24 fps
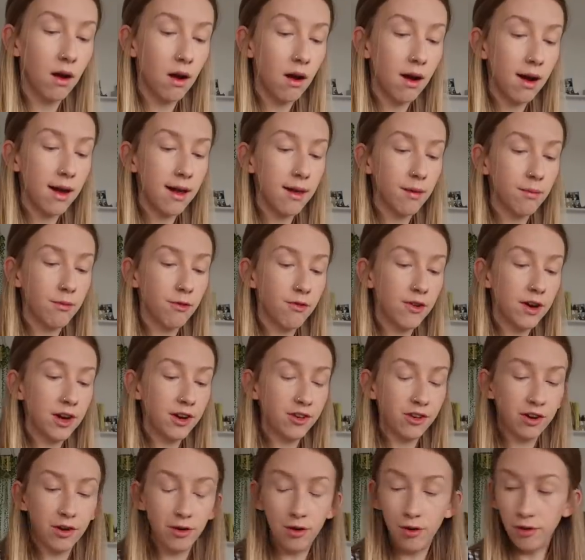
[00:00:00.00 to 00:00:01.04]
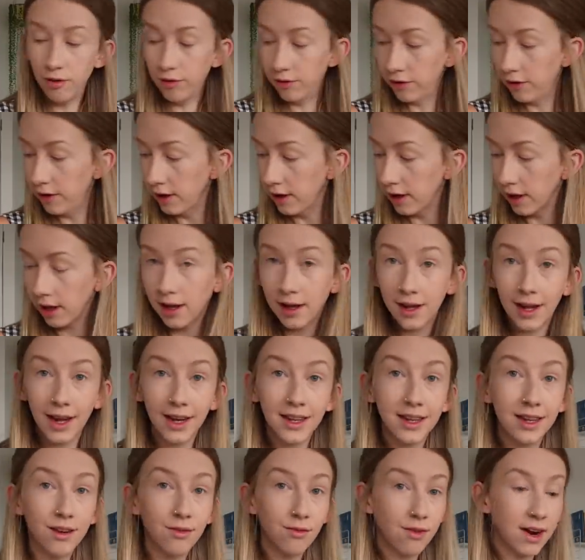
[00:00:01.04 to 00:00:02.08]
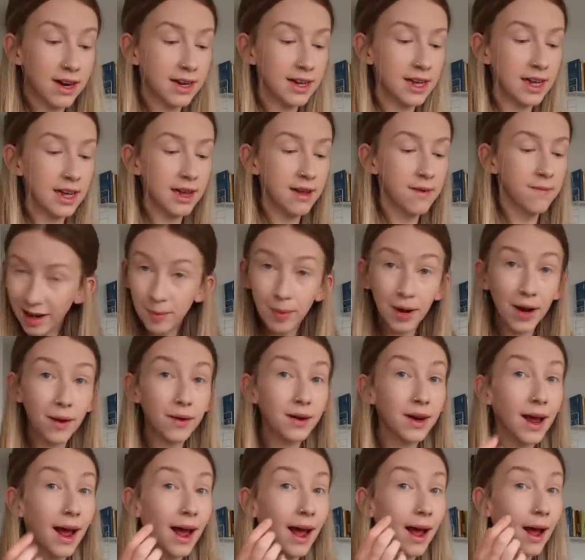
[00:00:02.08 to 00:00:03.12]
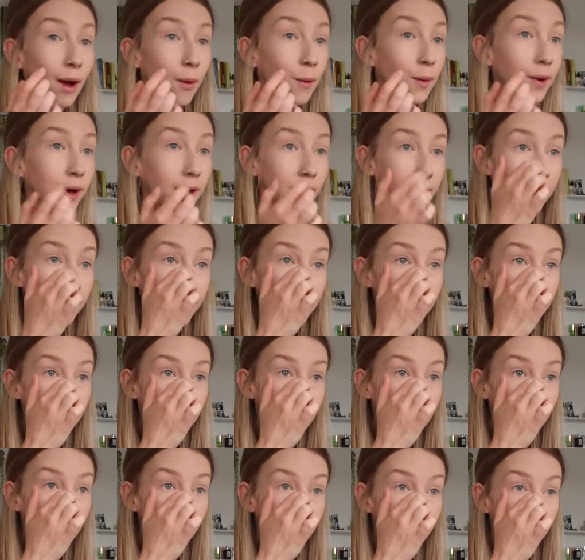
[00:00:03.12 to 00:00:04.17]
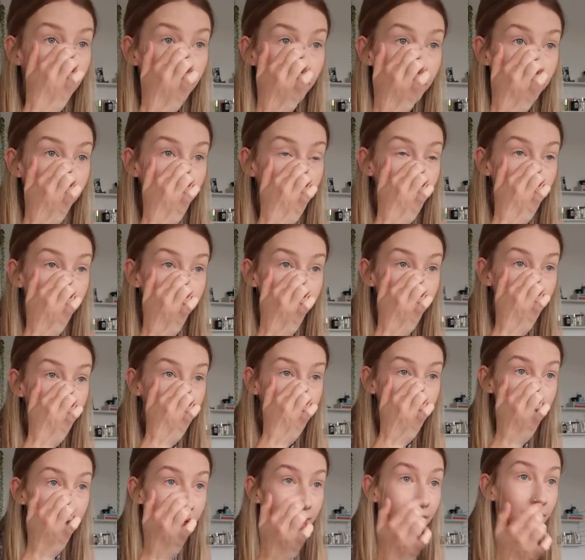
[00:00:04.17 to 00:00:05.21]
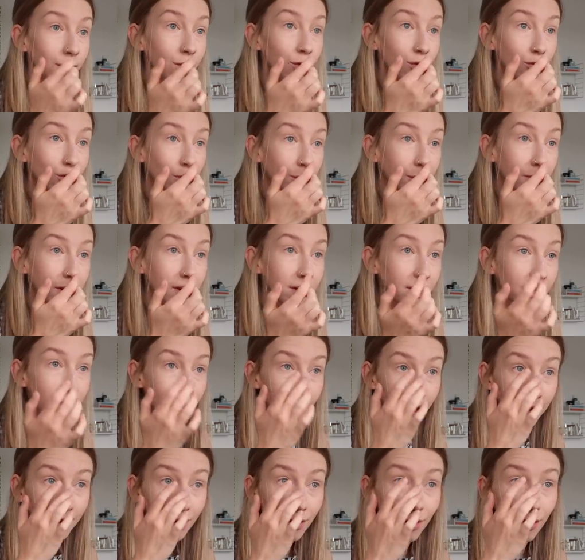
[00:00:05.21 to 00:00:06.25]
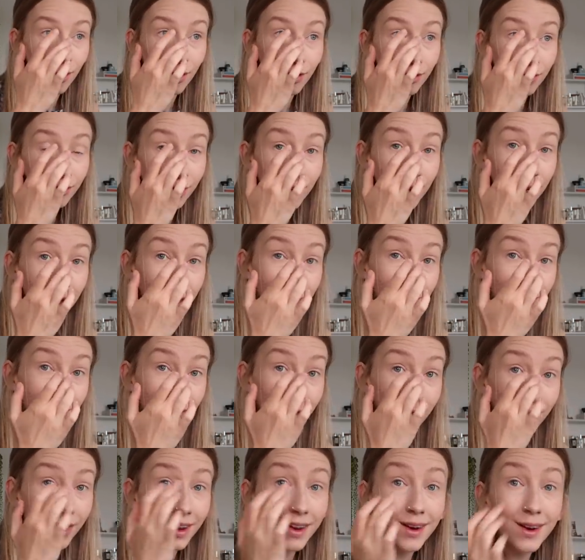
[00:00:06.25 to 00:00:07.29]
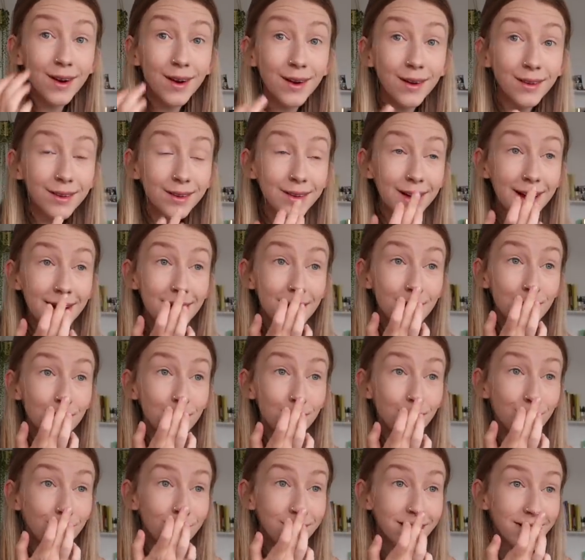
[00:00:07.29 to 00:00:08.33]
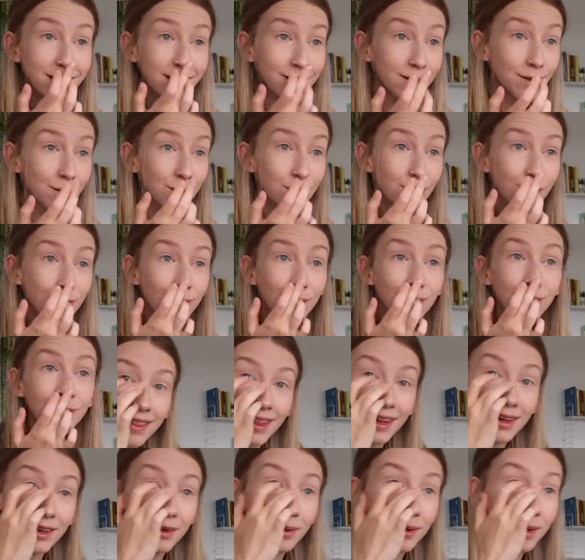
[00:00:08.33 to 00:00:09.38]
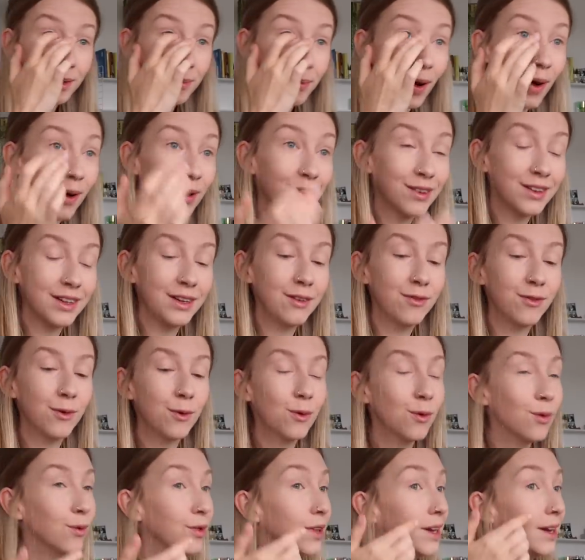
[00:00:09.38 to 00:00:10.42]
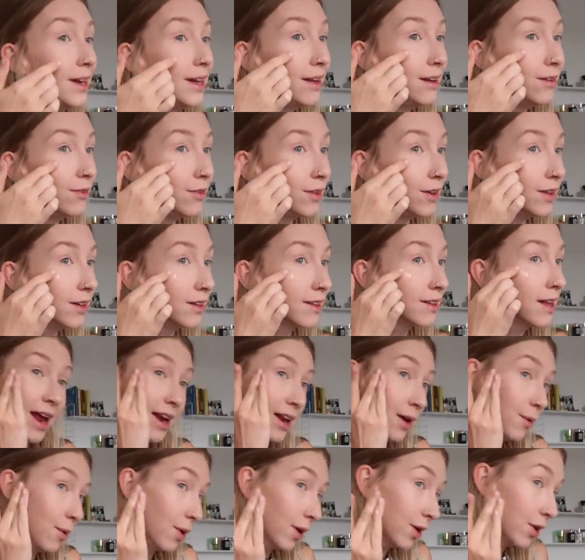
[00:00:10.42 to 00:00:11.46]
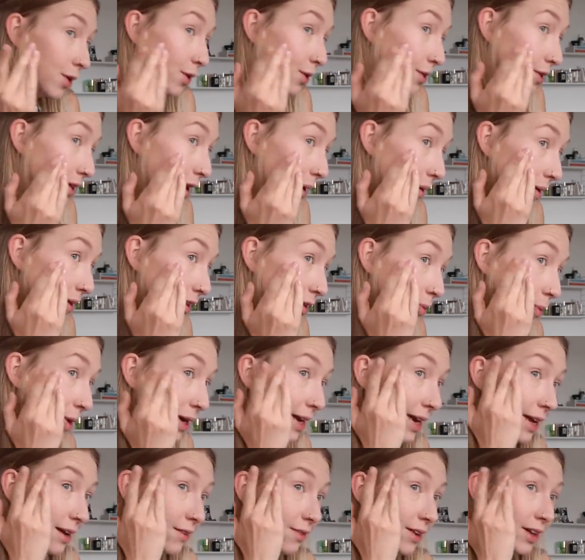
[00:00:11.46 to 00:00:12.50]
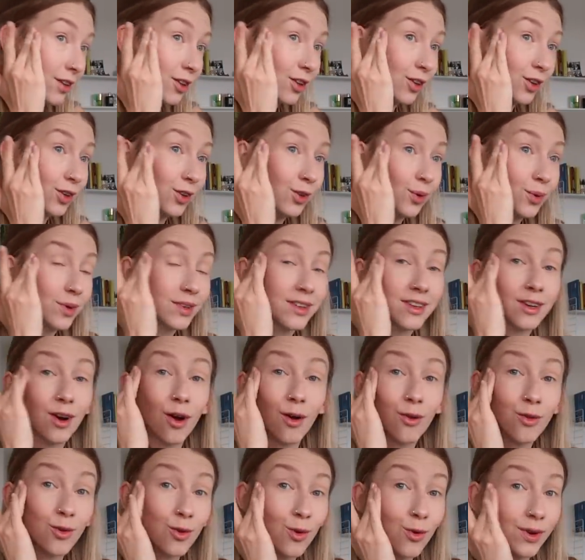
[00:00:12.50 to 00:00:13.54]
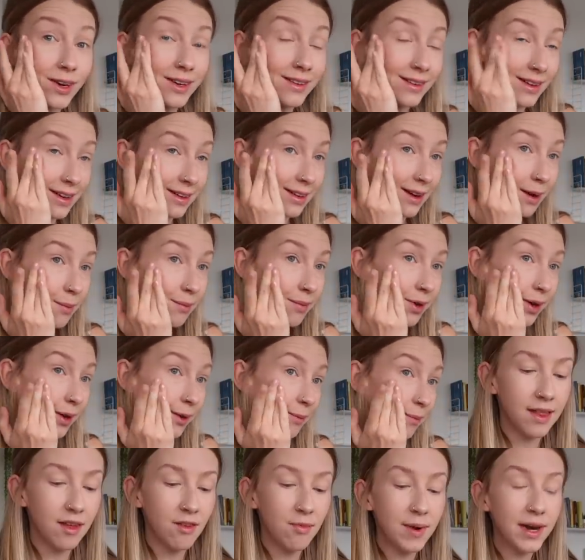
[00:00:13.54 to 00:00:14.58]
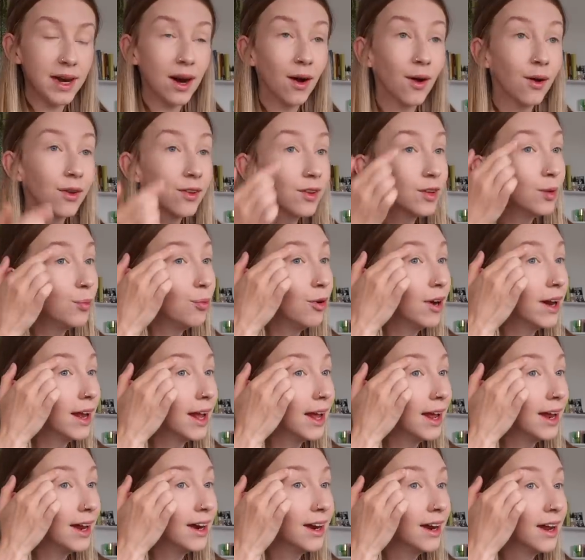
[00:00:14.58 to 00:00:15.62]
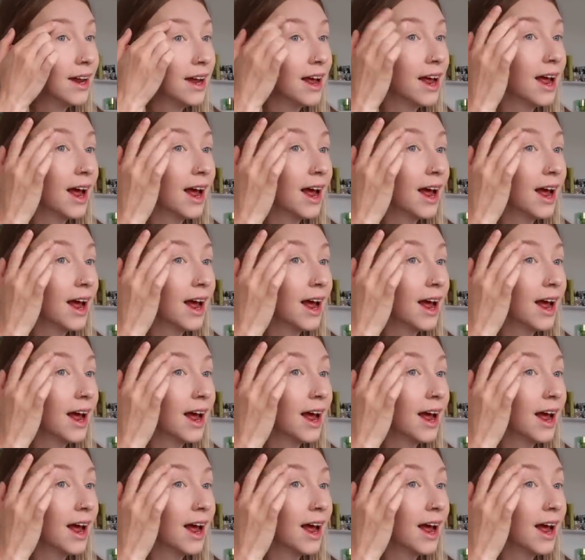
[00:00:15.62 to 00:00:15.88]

I am finishing off getting ready. In about an hour, I'm going to be dropping Delilah off for her last day at preschool. They're doing a party for all the leavers. Anyone who's going to be leaving to start school in September, they've been asked to bring in